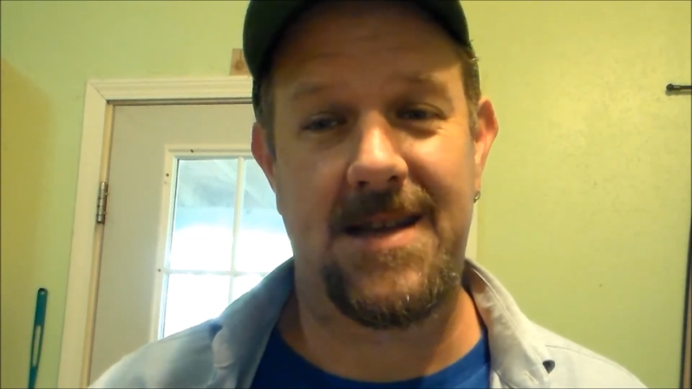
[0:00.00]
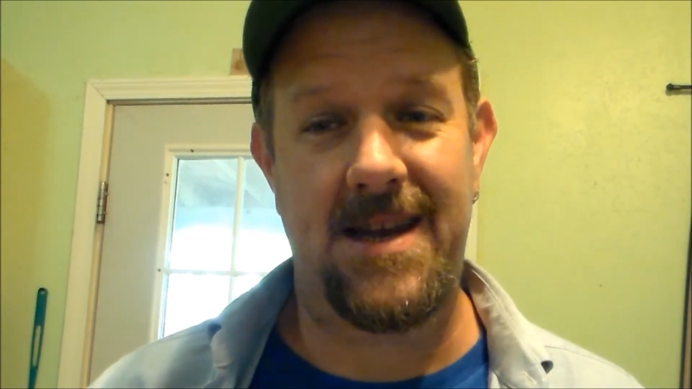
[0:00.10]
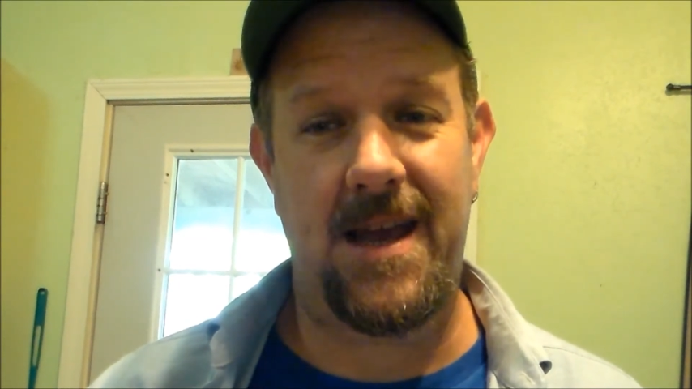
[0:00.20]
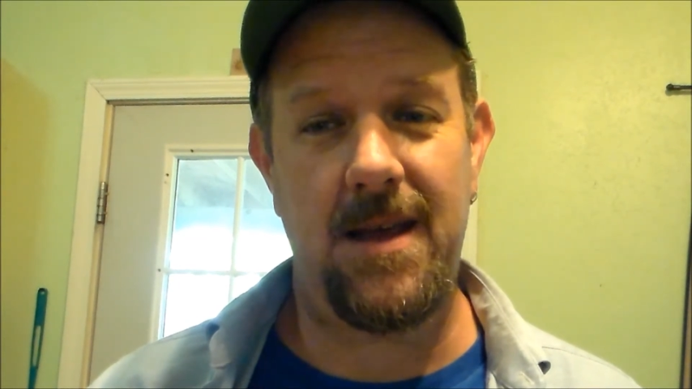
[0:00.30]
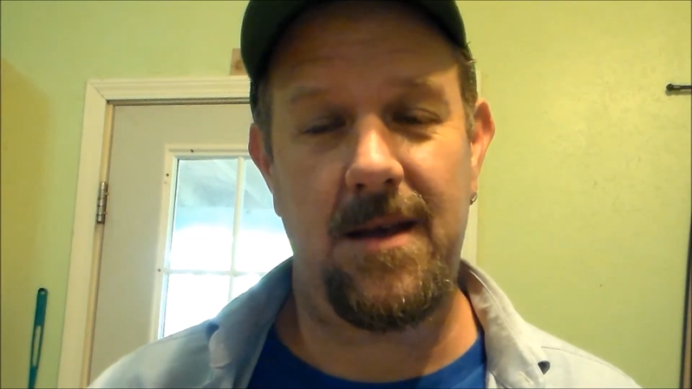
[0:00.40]

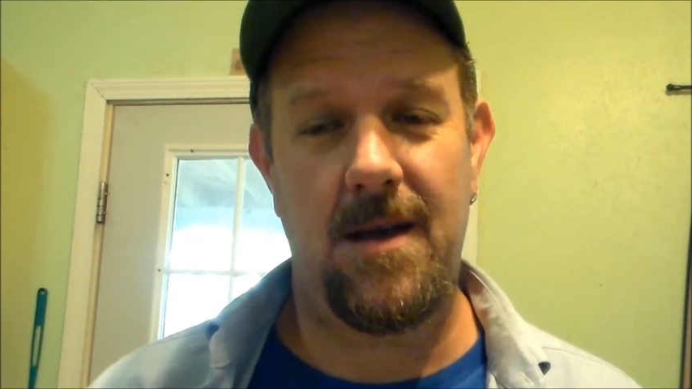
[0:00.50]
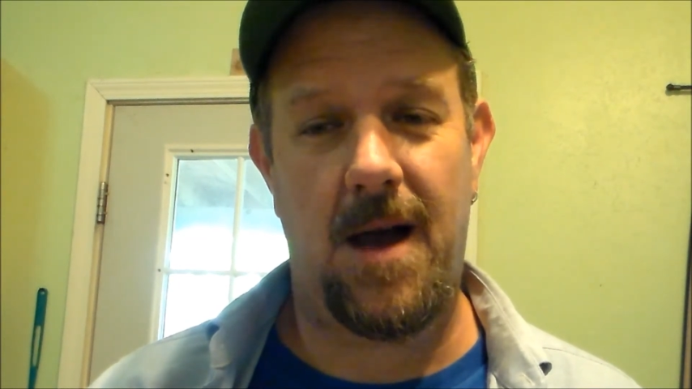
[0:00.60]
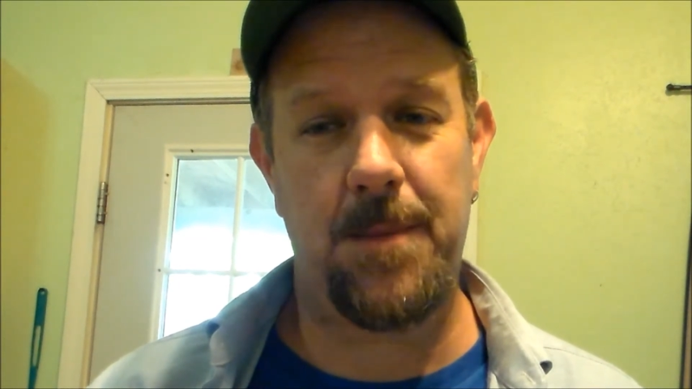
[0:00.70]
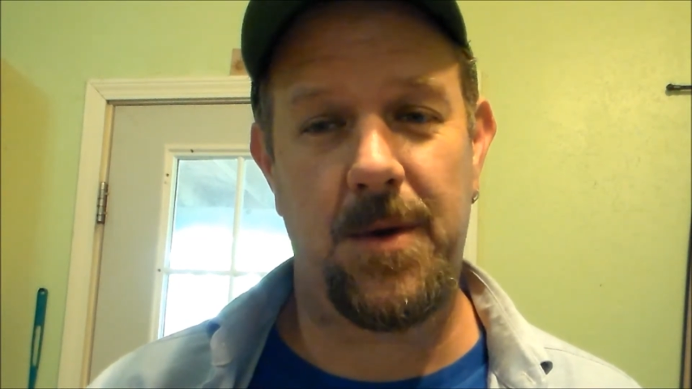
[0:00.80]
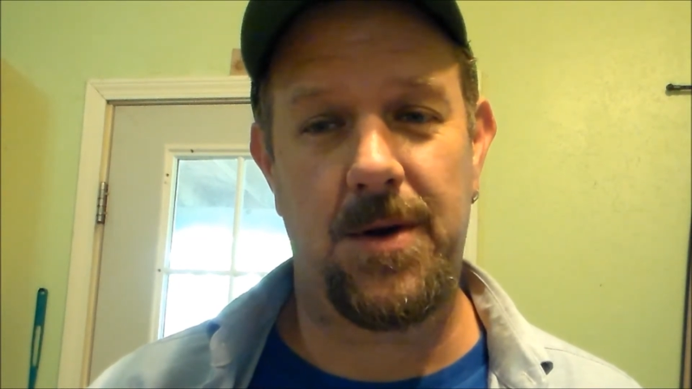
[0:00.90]
Today
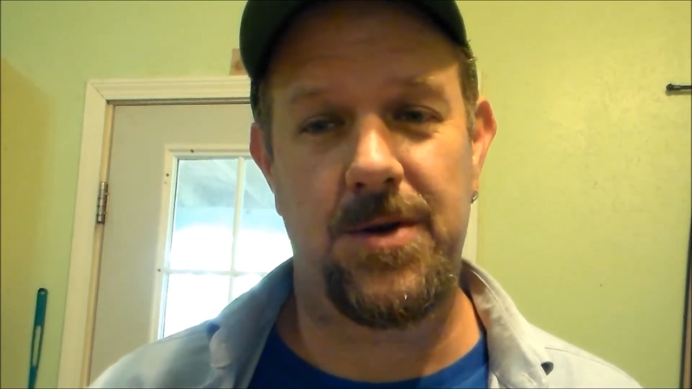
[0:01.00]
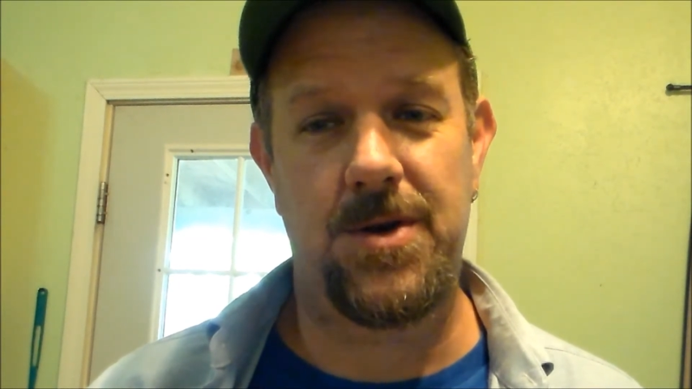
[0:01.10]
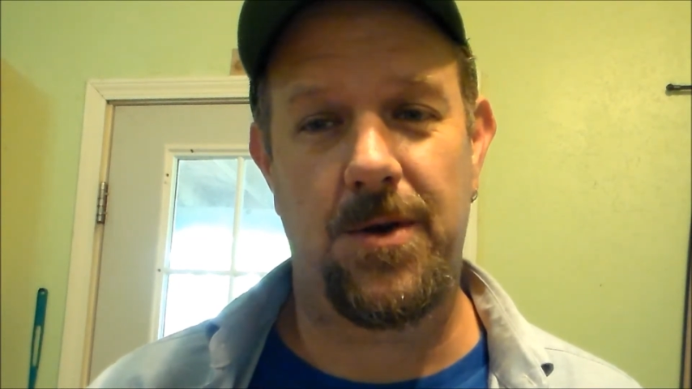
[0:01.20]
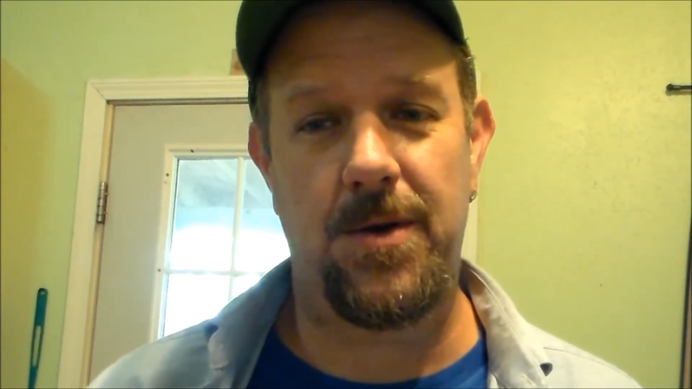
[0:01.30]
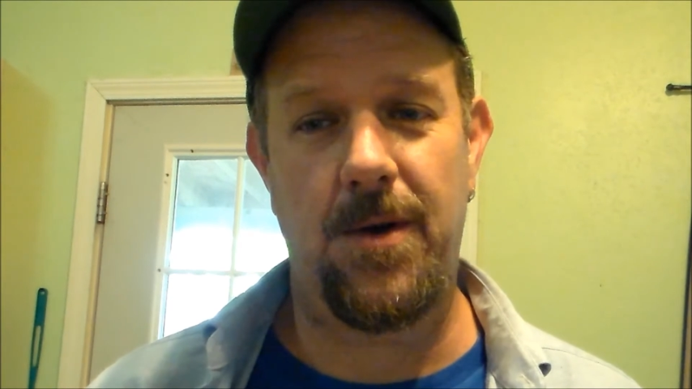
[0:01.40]
I'm going to
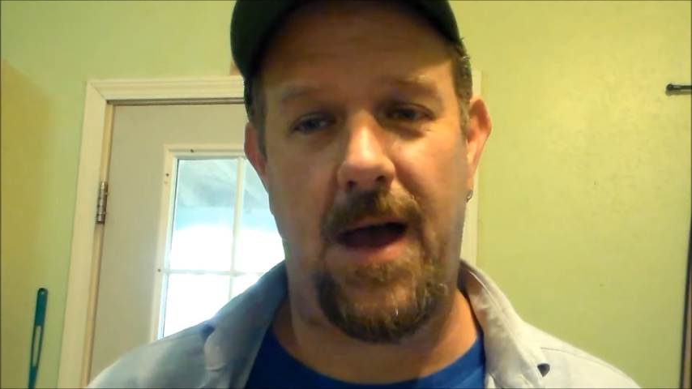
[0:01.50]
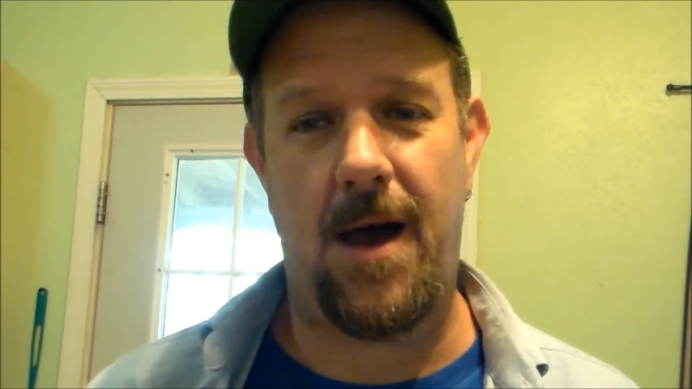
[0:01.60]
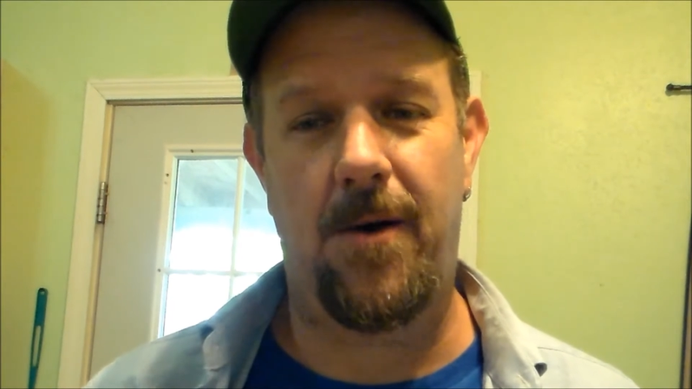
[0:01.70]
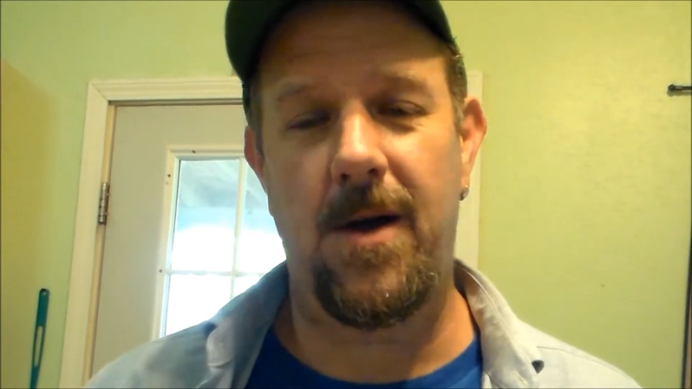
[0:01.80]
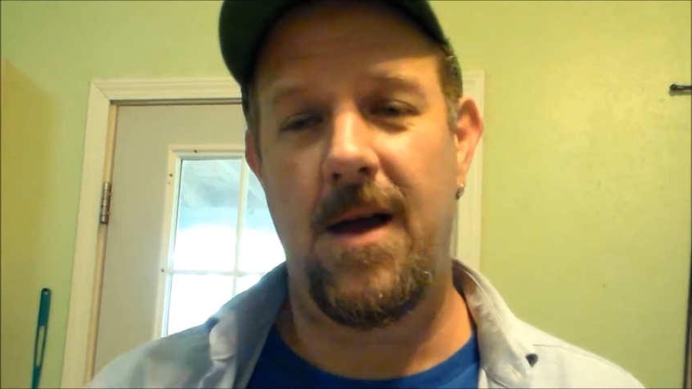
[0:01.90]
show you
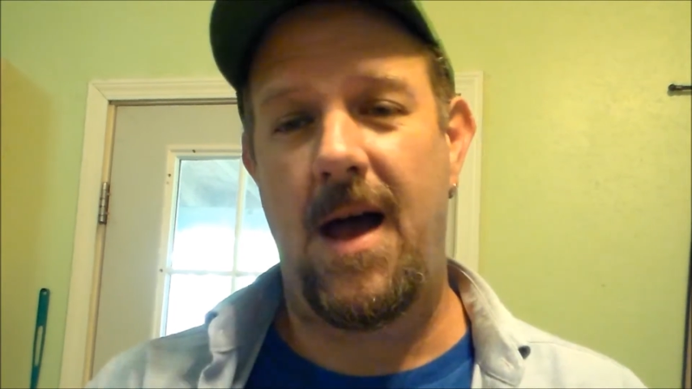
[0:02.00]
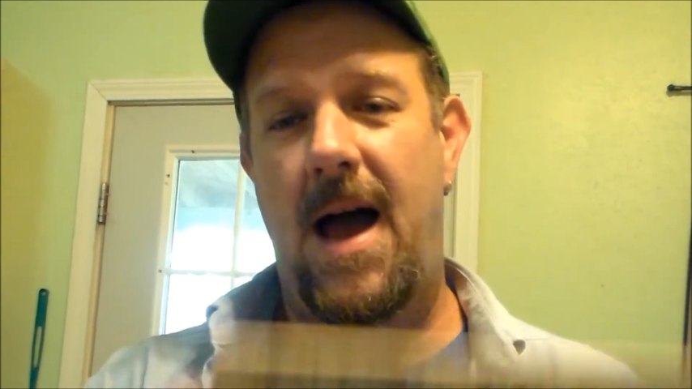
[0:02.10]
how